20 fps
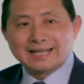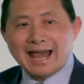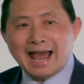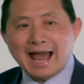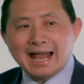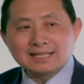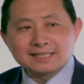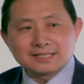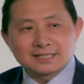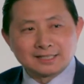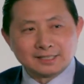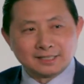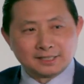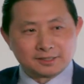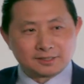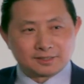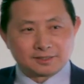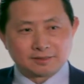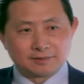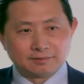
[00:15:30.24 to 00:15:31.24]

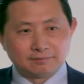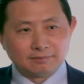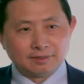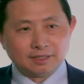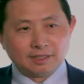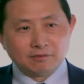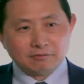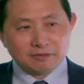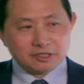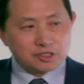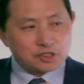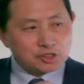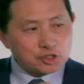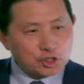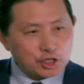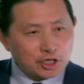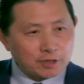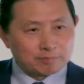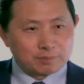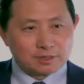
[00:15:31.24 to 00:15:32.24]
taxless, you know, with
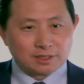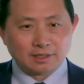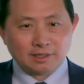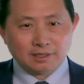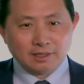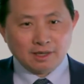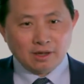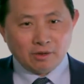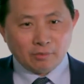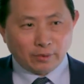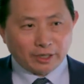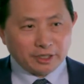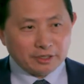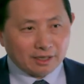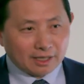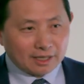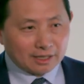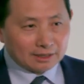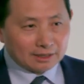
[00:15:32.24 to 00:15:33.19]
chips. When you